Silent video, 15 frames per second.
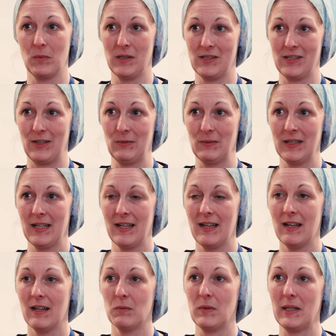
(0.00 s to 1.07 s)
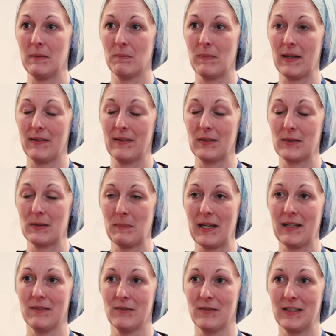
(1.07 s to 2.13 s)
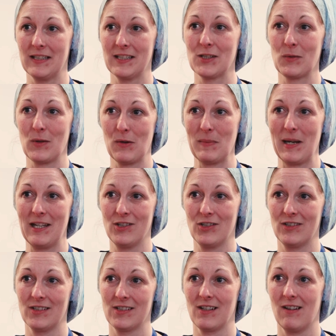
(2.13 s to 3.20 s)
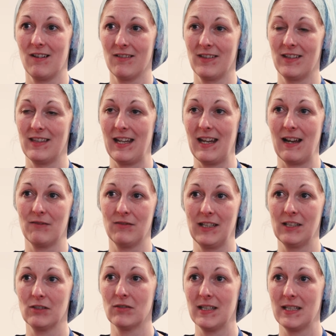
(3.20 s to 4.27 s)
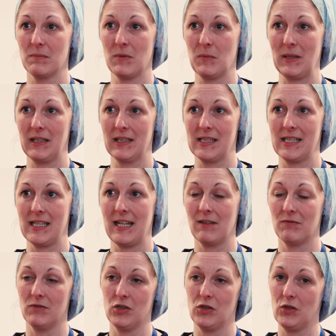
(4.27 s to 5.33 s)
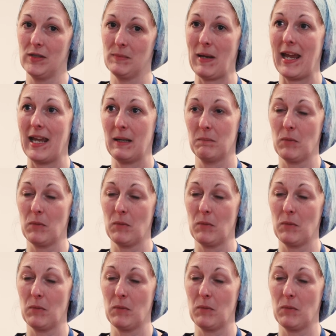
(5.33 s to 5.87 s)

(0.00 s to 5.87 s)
we do. We the benefits to our patients are that they have increased mobility and reduced pain